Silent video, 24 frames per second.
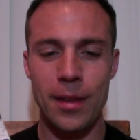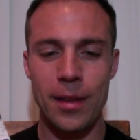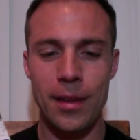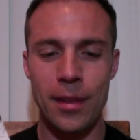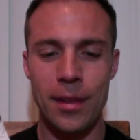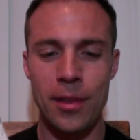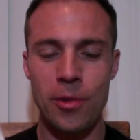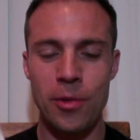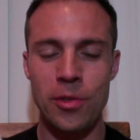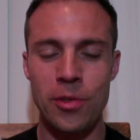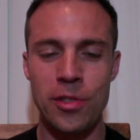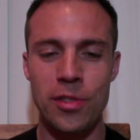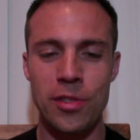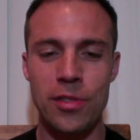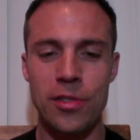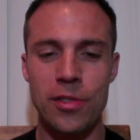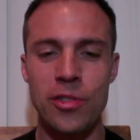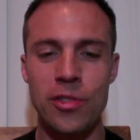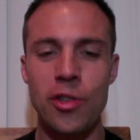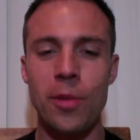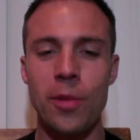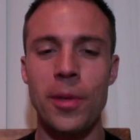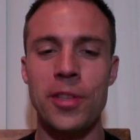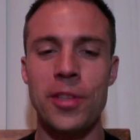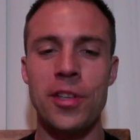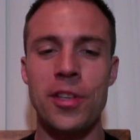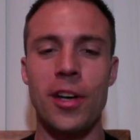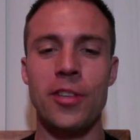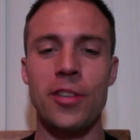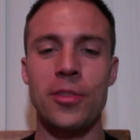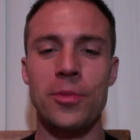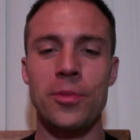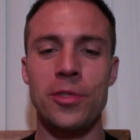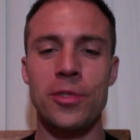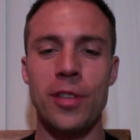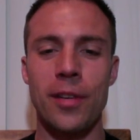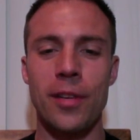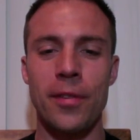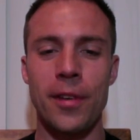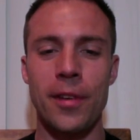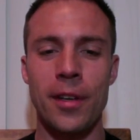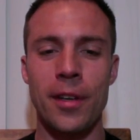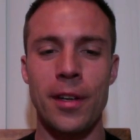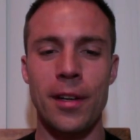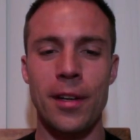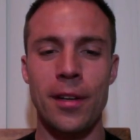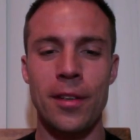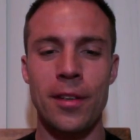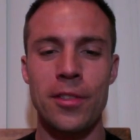There's so much awesome stuff in here.